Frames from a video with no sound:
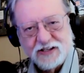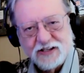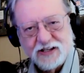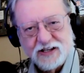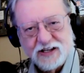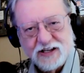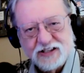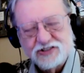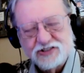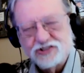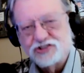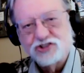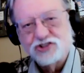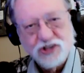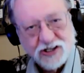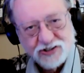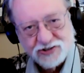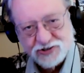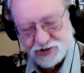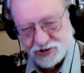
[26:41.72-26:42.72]
the
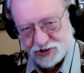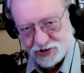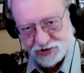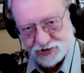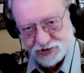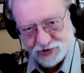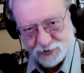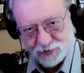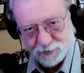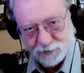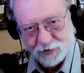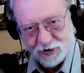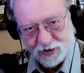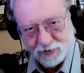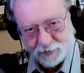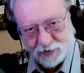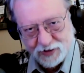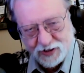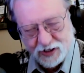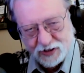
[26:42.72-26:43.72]
Justice
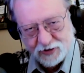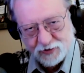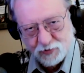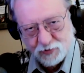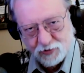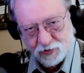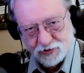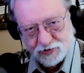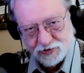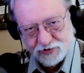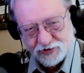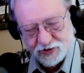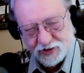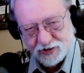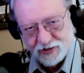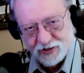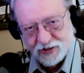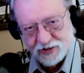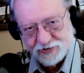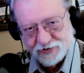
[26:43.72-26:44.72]
Department headquarters
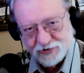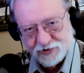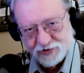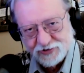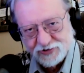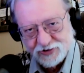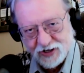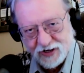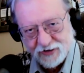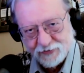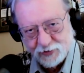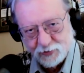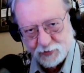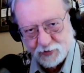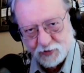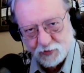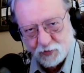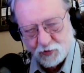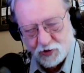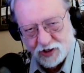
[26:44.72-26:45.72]
on Constitution
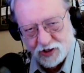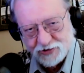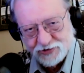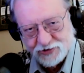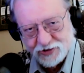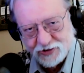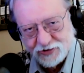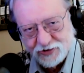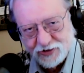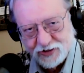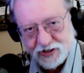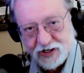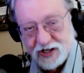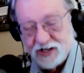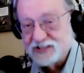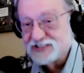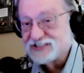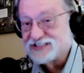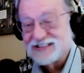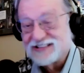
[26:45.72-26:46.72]
Avenue in Washington,
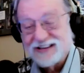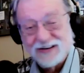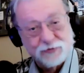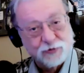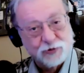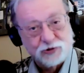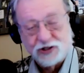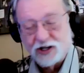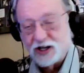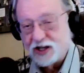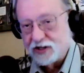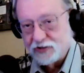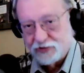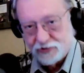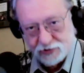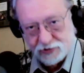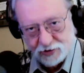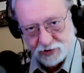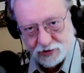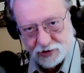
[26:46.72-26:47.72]
several
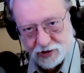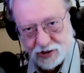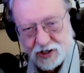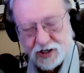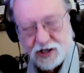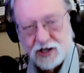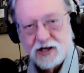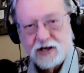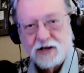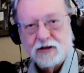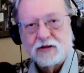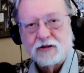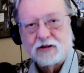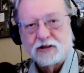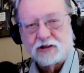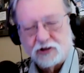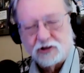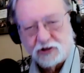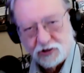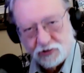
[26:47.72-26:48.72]
other
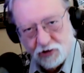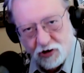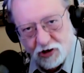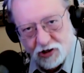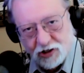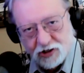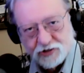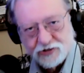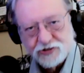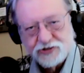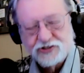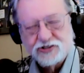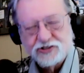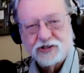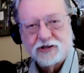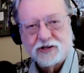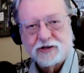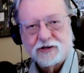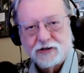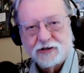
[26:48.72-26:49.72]

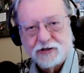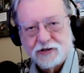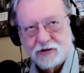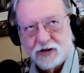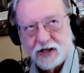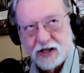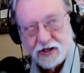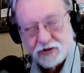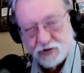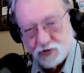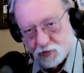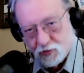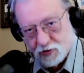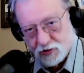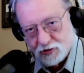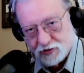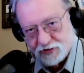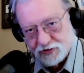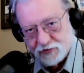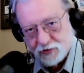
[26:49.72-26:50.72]
large
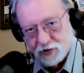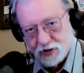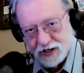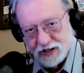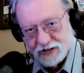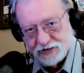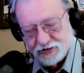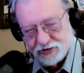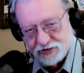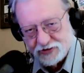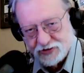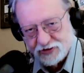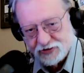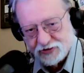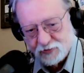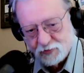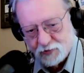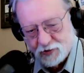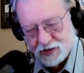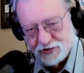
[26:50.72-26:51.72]
headquarters for
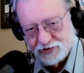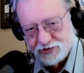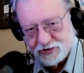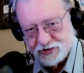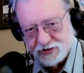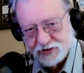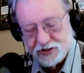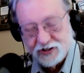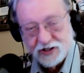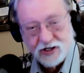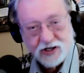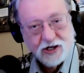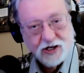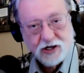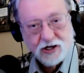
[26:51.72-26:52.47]
agencies in Washington.